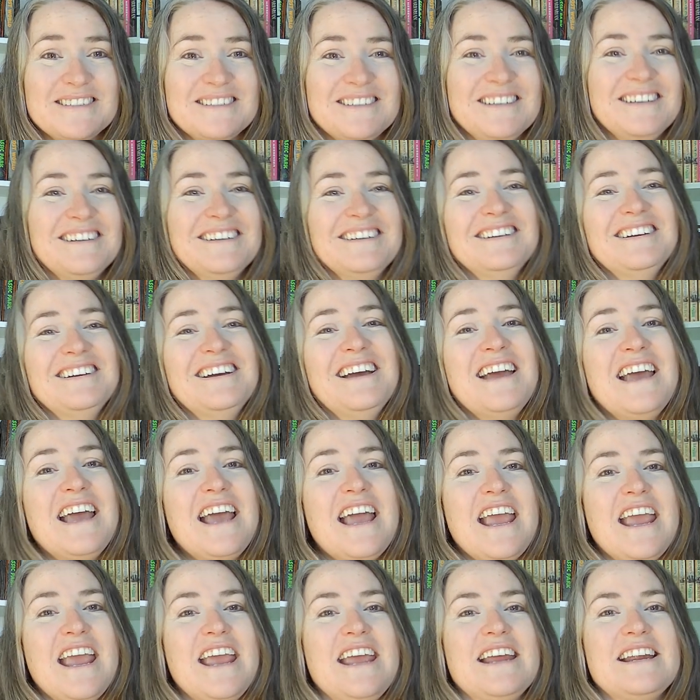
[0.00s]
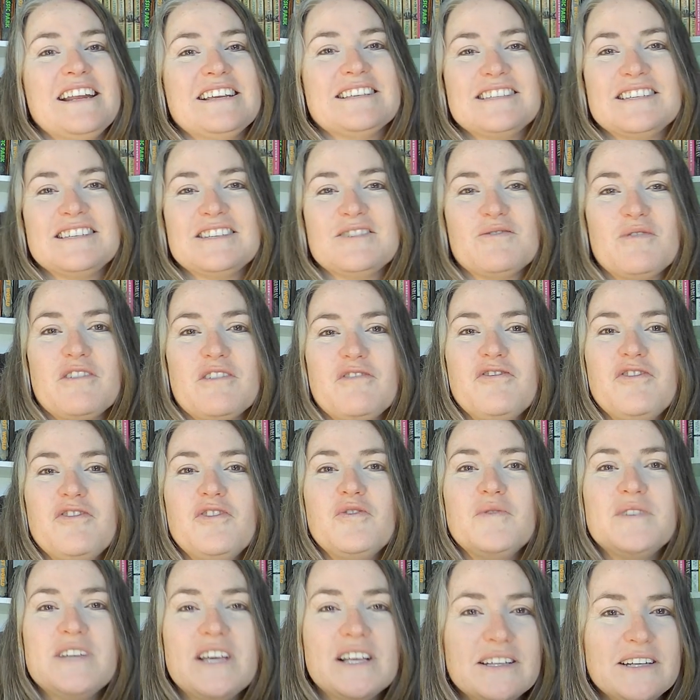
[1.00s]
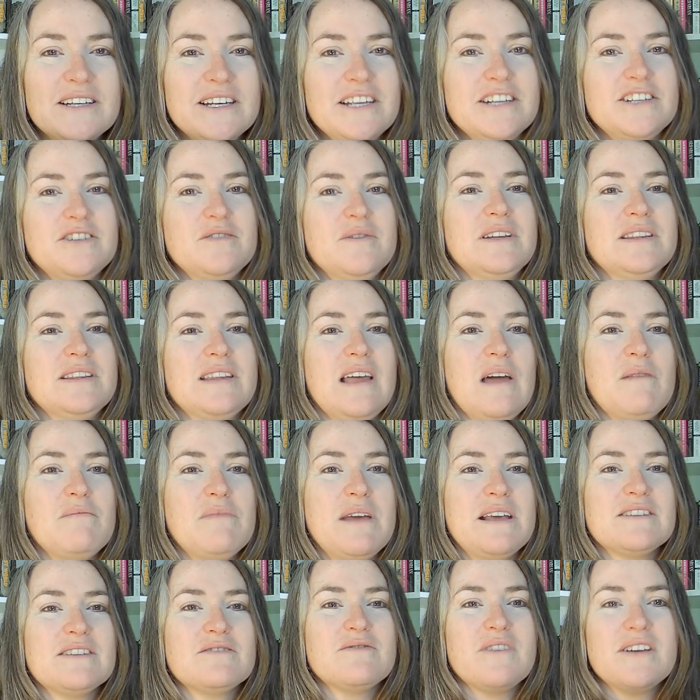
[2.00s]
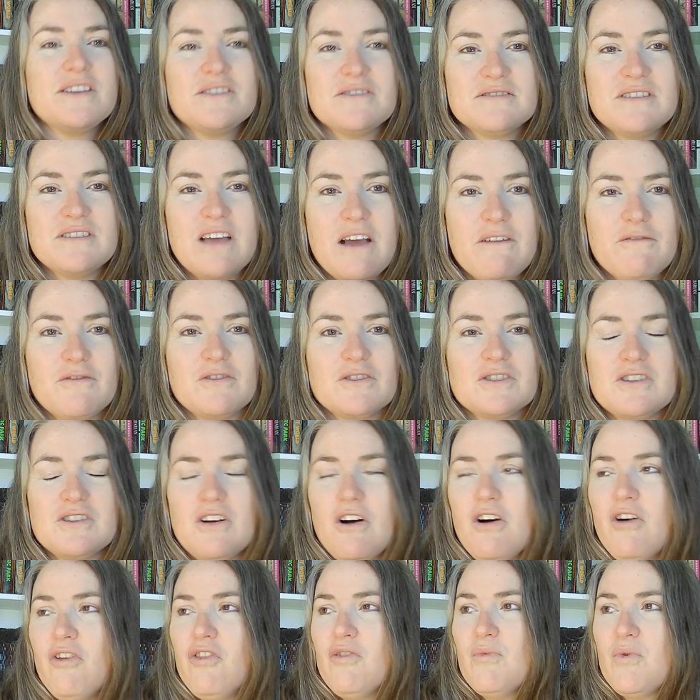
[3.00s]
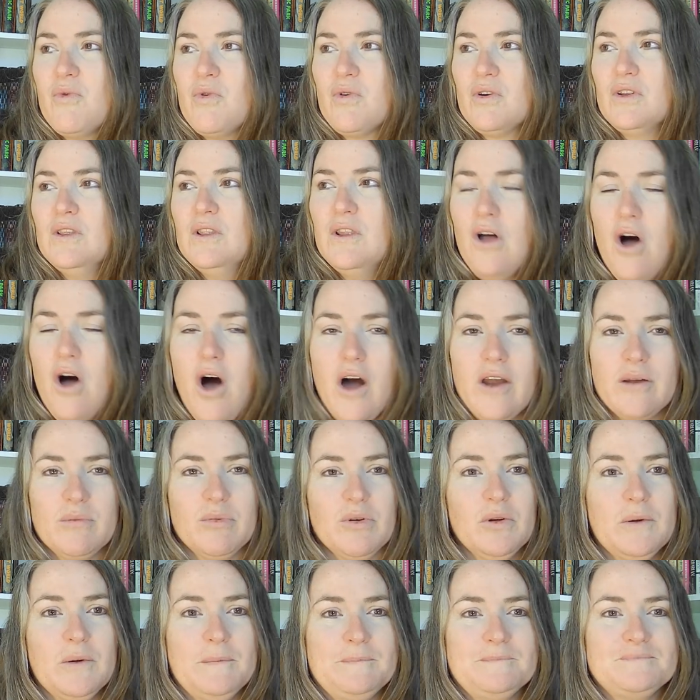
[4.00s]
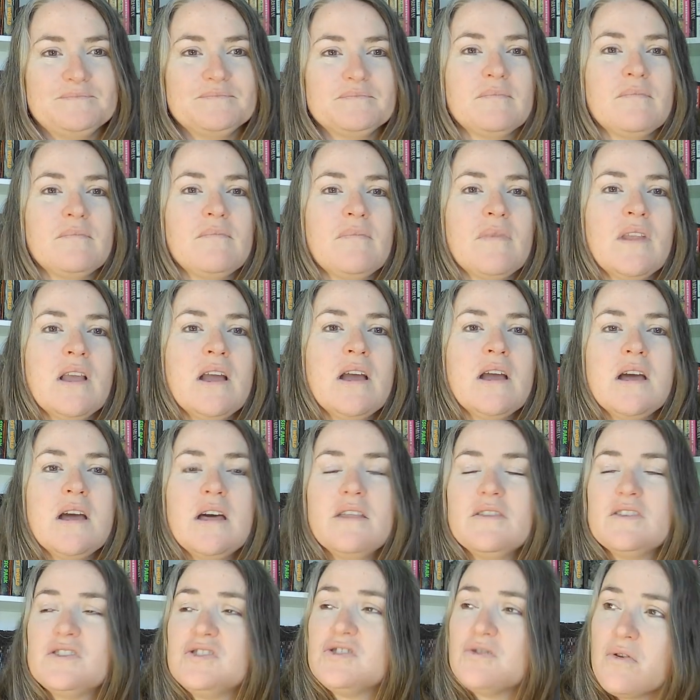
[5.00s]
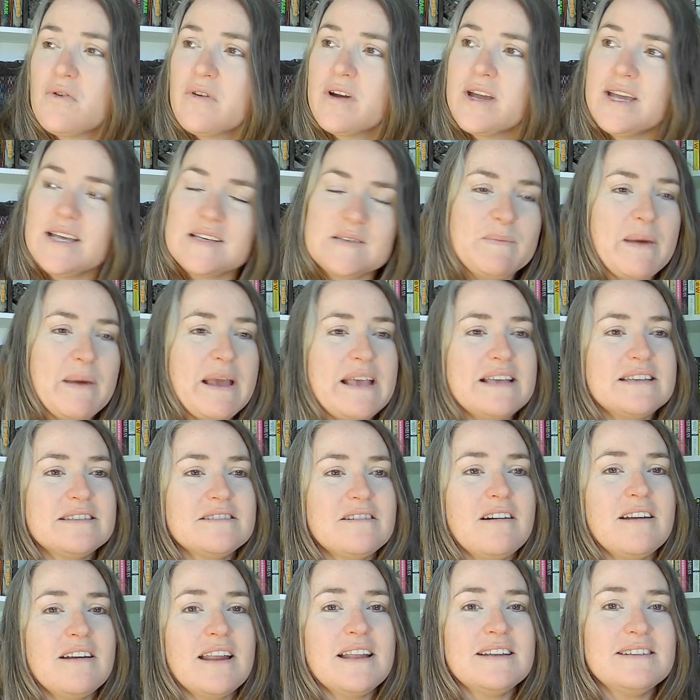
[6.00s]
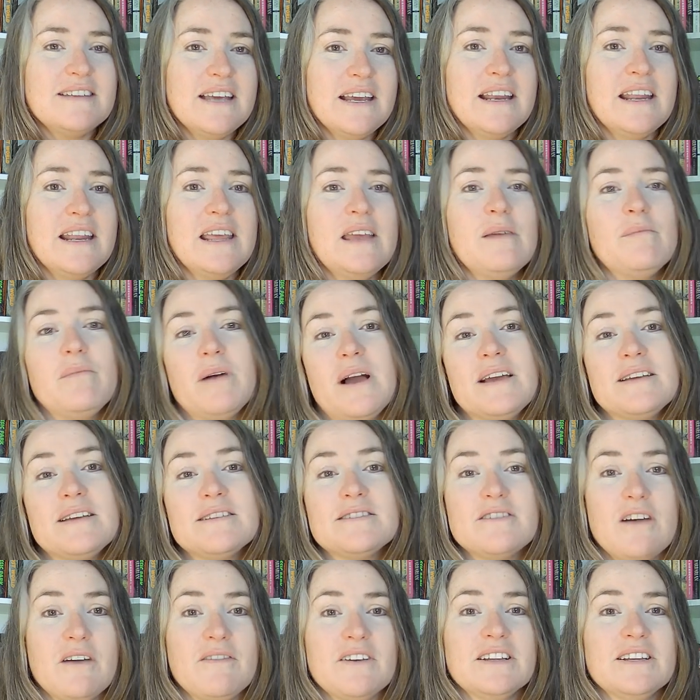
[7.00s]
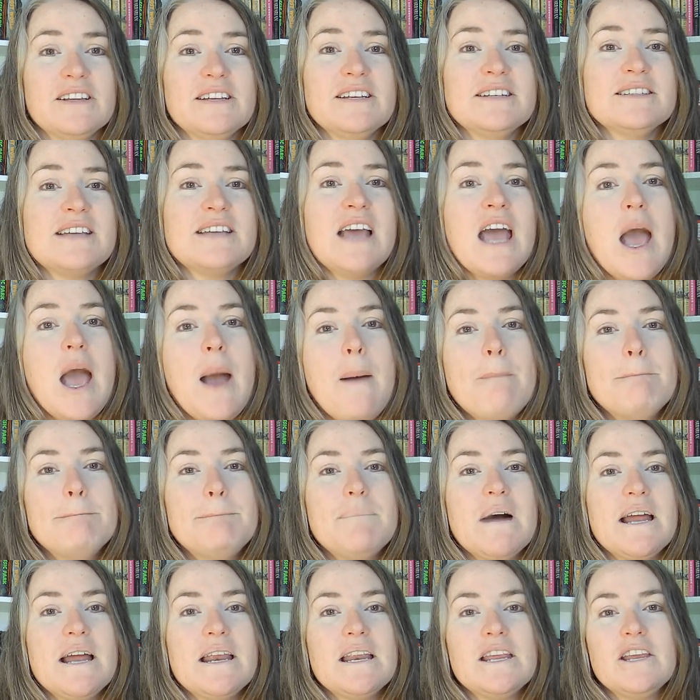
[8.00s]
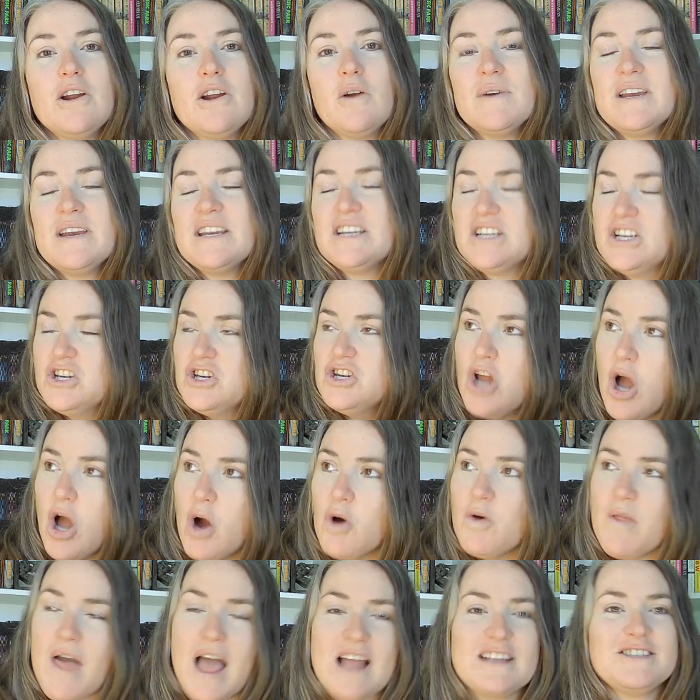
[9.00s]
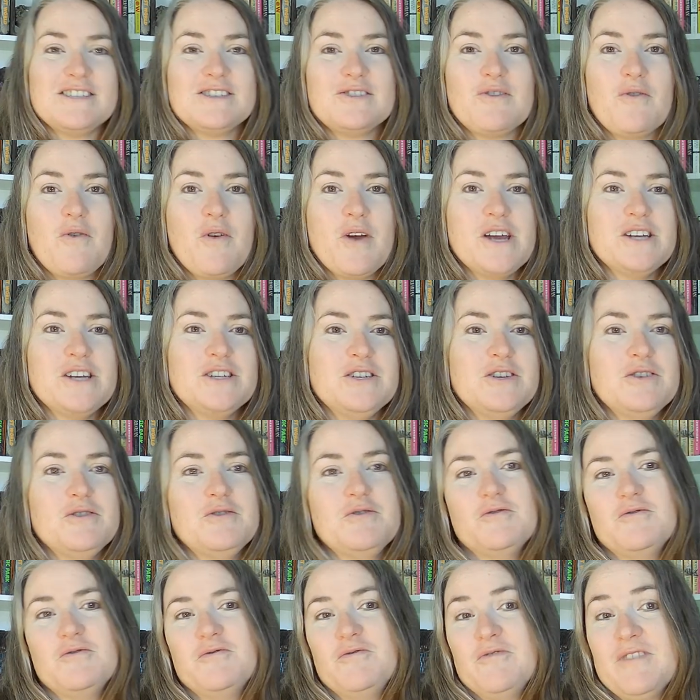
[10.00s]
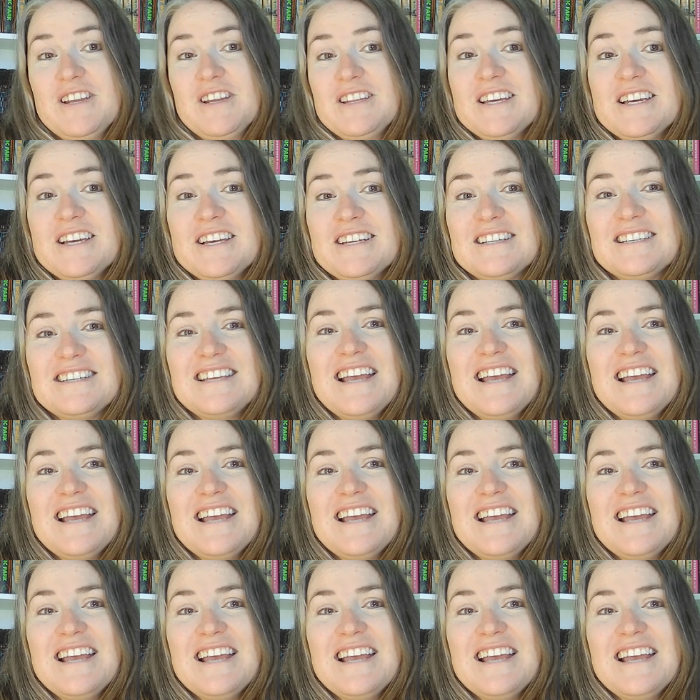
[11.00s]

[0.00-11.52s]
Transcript: it has a sort of futility to it that makes Razor's efforts all the more laudable. The story is based on Antigone by Sophocles, but you don't need to know that story to read this.